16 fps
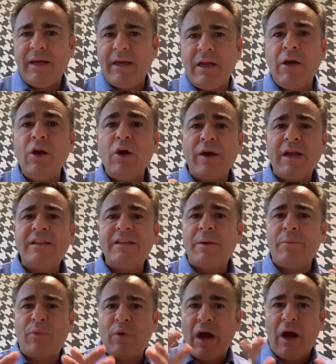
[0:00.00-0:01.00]

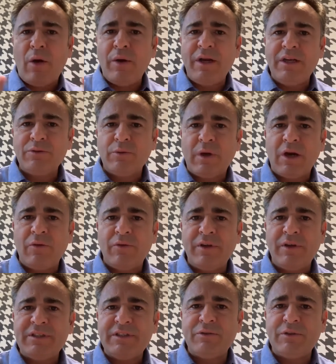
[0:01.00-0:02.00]
Loretta Brown is one of
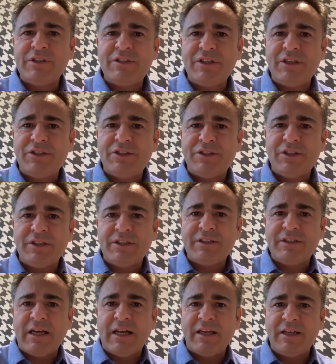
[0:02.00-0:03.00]
those researchers
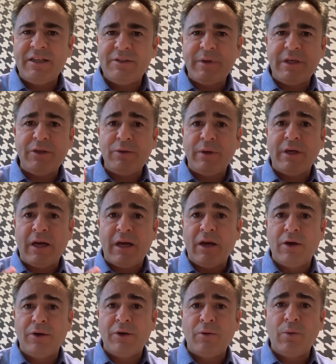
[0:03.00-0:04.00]
that has been doing a
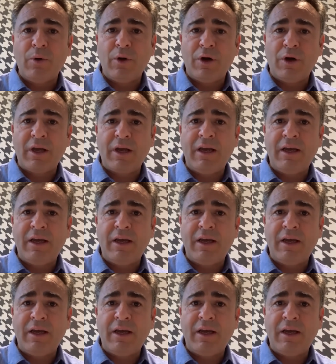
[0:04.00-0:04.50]
lot of work